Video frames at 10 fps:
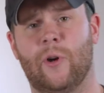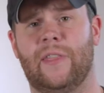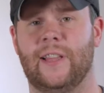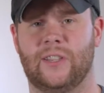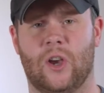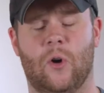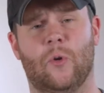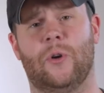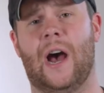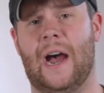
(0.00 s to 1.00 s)
with its
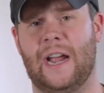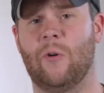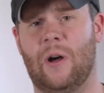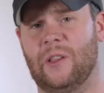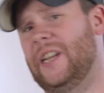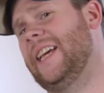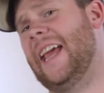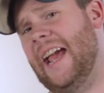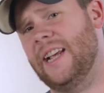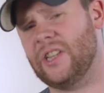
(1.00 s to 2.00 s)
own high quality
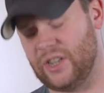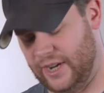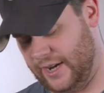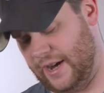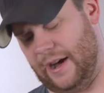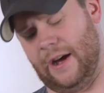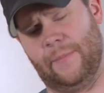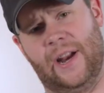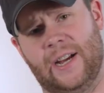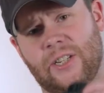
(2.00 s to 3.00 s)
case.
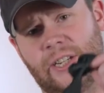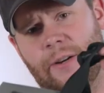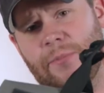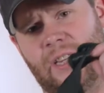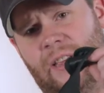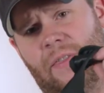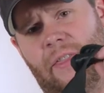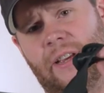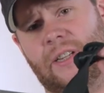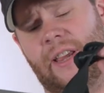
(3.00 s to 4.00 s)
It actually comes in
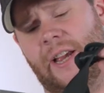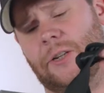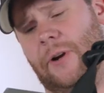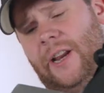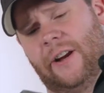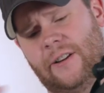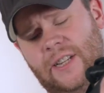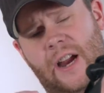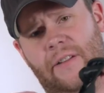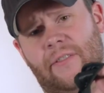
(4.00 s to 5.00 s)
this case right here. It's
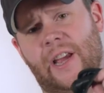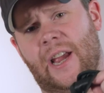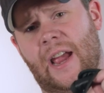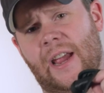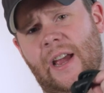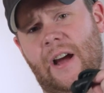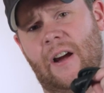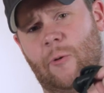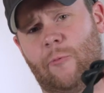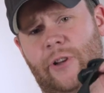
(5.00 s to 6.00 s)
kind of like
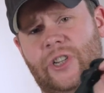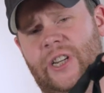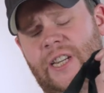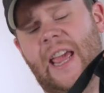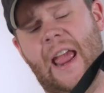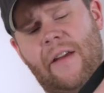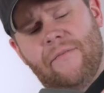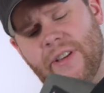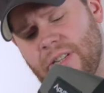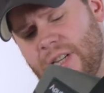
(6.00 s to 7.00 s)
a rigid
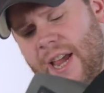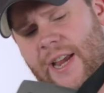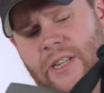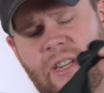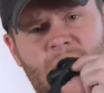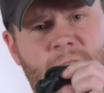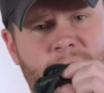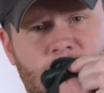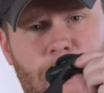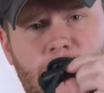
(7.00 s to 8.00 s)
canvas case.
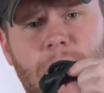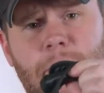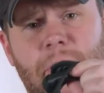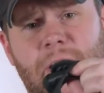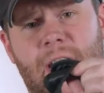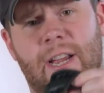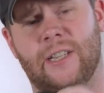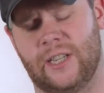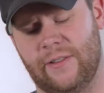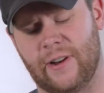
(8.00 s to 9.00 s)
It's really, really
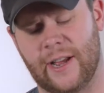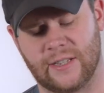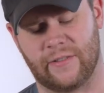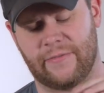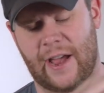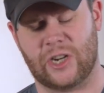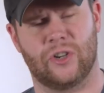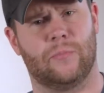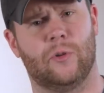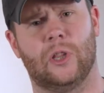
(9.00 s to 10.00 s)
nice. Even has a
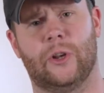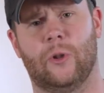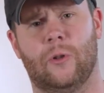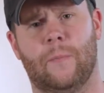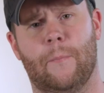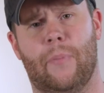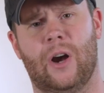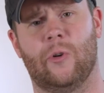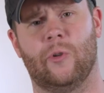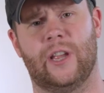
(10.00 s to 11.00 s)
fashionable little
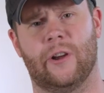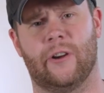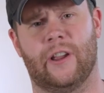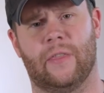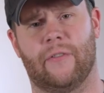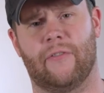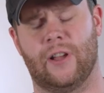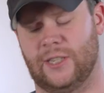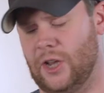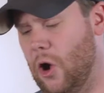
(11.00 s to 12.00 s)
buckle here in the
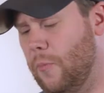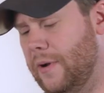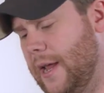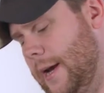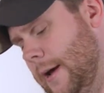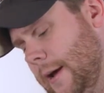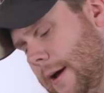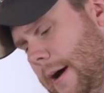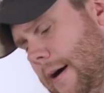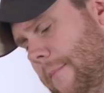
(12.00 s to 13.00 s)
front to open it.
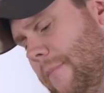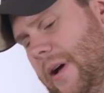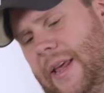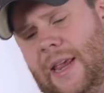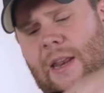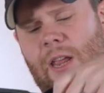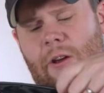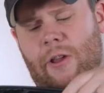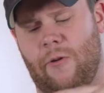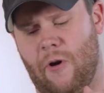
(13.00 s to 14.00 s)
But in
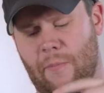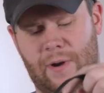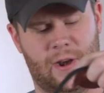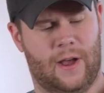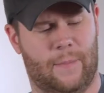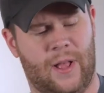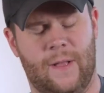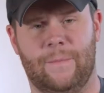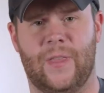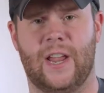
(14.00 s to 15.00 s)
here you open it up
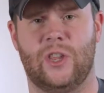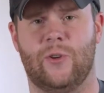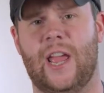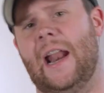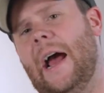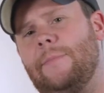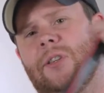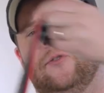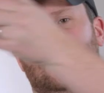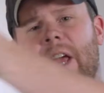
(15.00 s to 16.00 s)
and you get
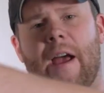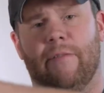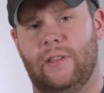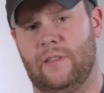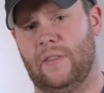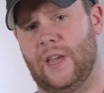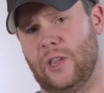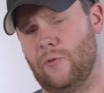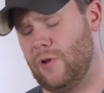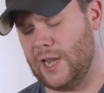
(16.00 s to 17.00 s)
absolutely everything that
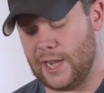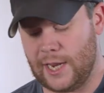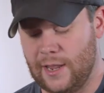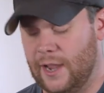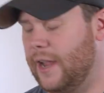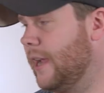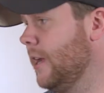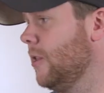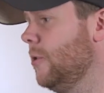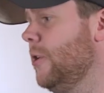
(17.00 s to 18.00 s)
you need,
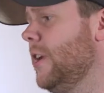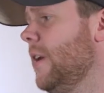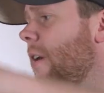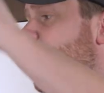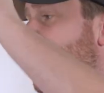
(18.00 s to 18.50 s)
including